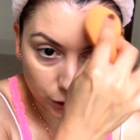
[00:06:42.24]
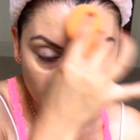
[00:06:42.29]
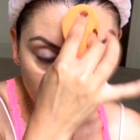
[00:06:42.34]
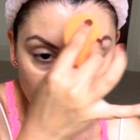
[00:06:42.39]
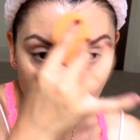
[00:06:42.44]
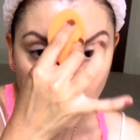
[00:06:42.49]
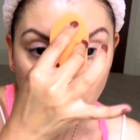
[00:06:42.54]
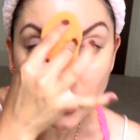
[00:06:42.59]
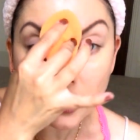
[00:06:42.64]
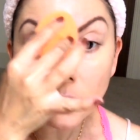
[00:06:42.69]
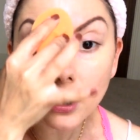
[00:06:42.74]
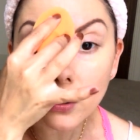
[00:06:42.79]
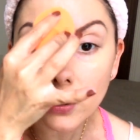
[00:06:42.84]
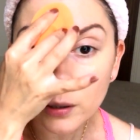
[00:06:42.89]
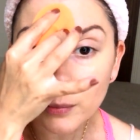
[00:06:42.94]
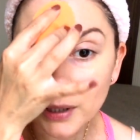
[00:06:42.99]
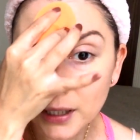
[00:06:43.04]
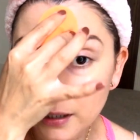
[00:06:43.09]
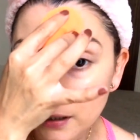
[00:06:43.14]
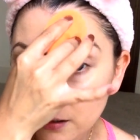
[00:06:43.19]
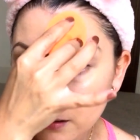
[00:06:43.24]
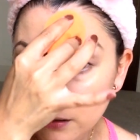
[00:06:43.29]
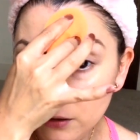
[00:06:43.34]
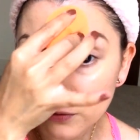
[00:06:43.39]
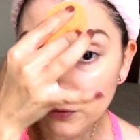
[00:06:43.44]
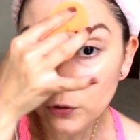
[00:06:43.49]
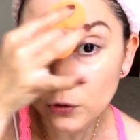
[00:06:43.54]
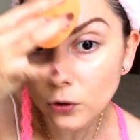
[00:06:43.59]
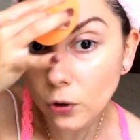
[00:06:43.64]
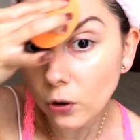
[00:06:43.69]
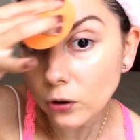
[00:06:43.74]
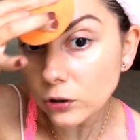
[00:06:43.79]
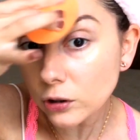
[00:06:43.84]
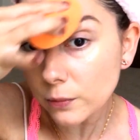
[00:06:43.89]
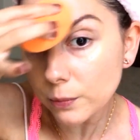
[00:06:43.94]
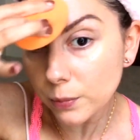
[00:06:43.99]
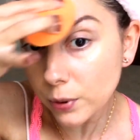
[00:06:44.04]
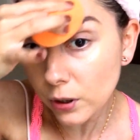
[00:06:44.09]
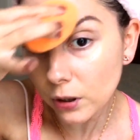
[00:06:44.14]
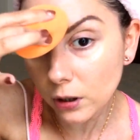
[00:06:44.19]
it. Do you know what I mean? You've got
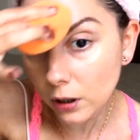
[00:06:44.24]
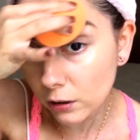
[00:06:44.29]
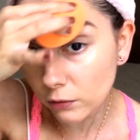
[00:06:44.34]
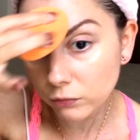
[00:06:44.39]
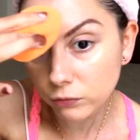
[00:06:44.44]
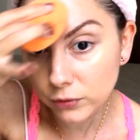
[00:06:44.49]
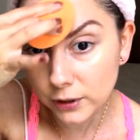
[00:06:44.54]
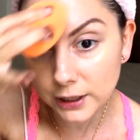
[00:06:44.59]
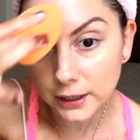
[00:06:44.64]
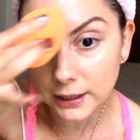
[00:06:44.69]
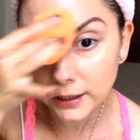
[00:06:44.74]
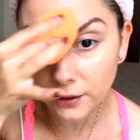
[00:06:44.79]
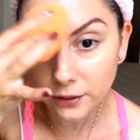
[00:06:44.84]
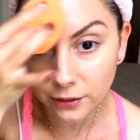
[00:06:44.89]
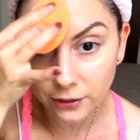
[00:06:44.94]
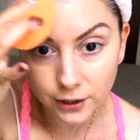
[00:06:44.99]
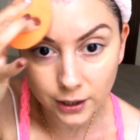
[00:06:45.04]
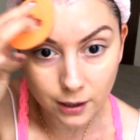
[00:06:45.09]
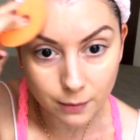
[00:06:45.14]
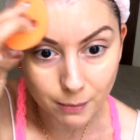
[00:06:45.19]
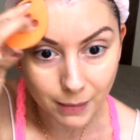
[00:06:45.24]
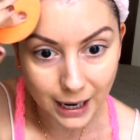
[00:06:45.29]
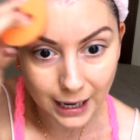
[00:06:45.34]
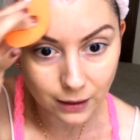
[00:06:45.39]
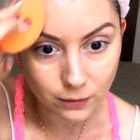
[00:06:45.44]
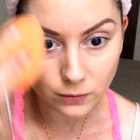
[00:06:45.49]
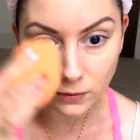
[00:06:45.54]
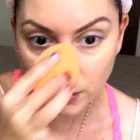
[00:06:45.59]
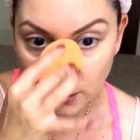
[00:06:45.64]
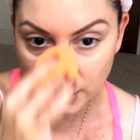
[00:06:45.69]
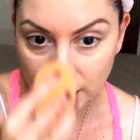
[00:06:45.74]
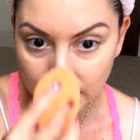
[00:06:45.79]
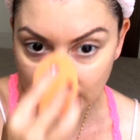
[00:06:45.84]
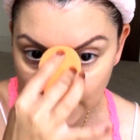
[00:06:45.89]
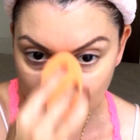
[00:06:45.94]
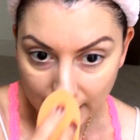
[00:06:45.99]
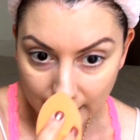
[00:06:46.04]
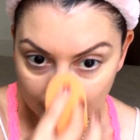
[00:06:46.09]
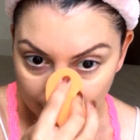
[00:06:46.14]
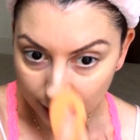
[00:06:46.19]
to put a really thin amount to
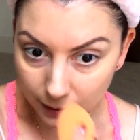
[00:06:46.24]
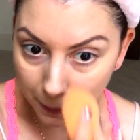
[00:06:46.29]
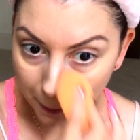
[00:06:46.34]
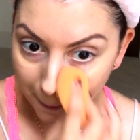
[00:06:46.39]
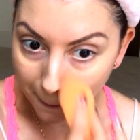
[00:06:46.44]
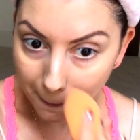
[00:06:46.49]
get